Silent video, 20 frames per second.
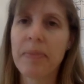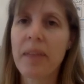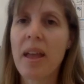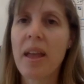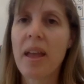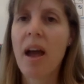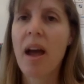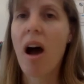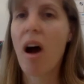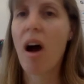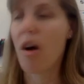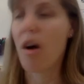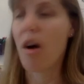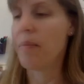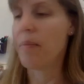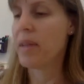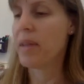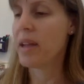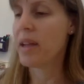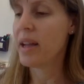
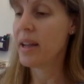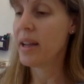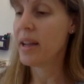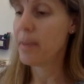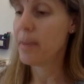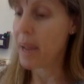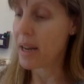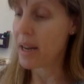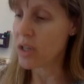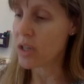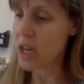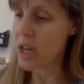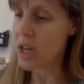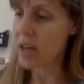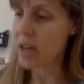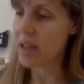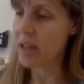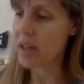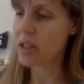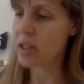Pangaea
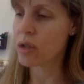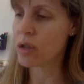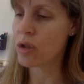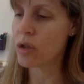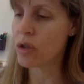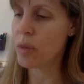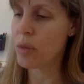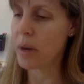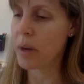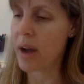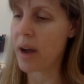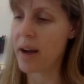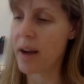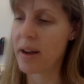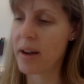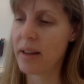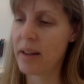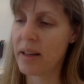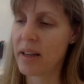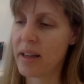is a supercontinent
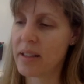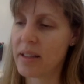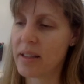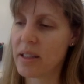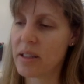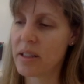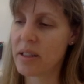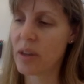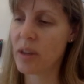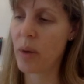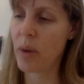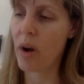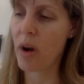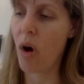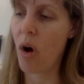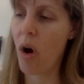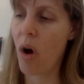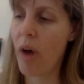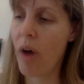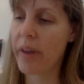that existed when
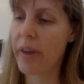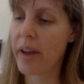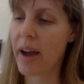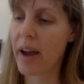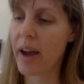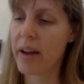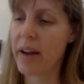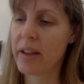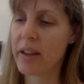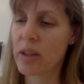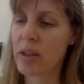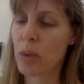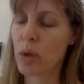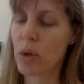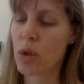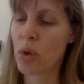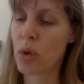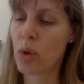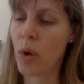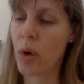all the continents were
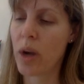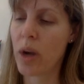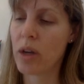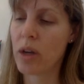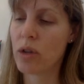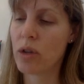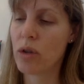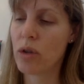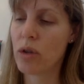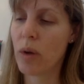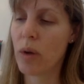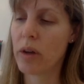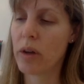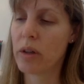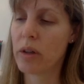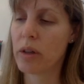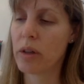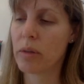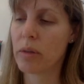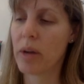joined 200 to
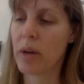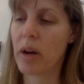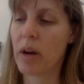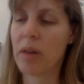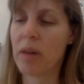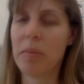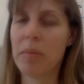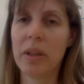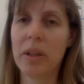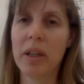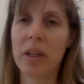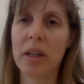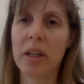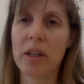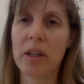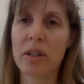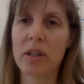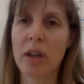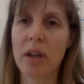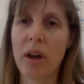300 million years
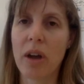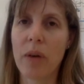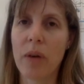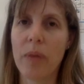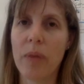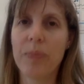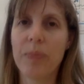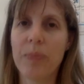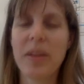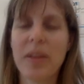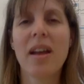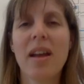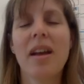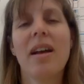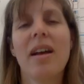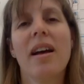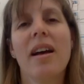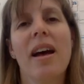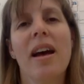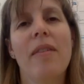ago.
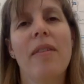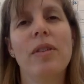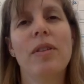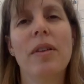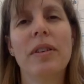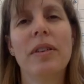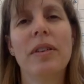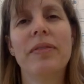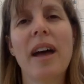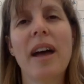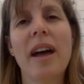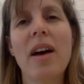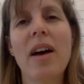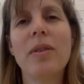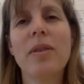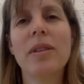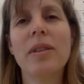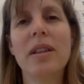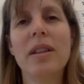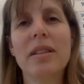Have you ever found
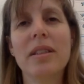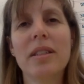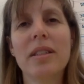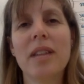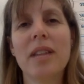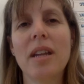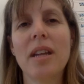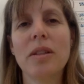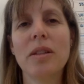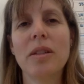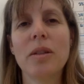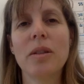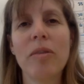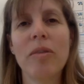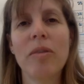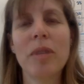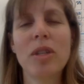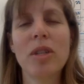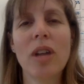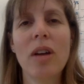the state stone of
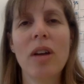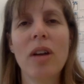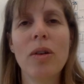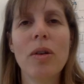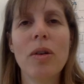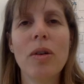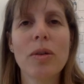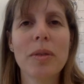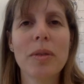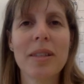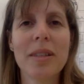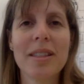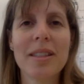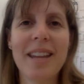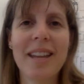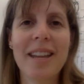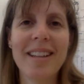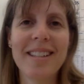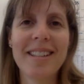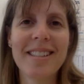Michigan? Who knows what the
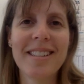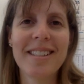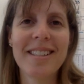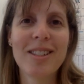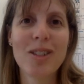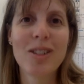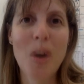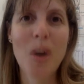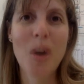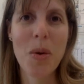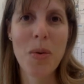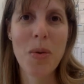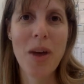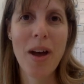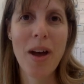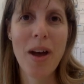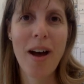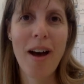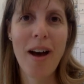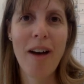state stone
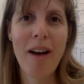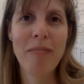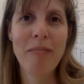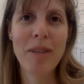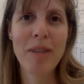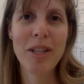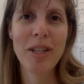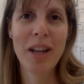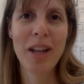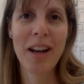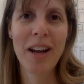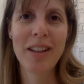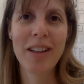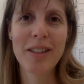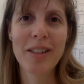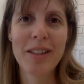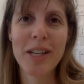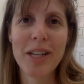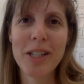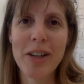of Michigan is?
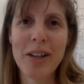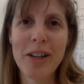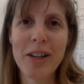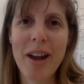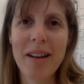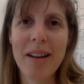Raise your hand.